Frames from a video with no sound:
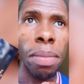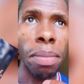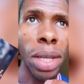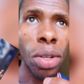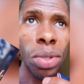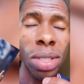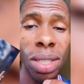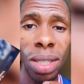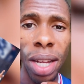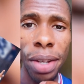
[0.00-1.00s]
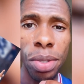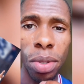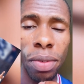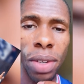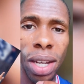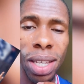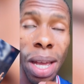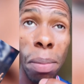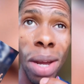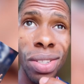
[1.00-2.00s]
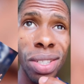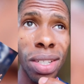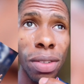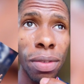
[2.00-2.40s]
make us see the likes of Martin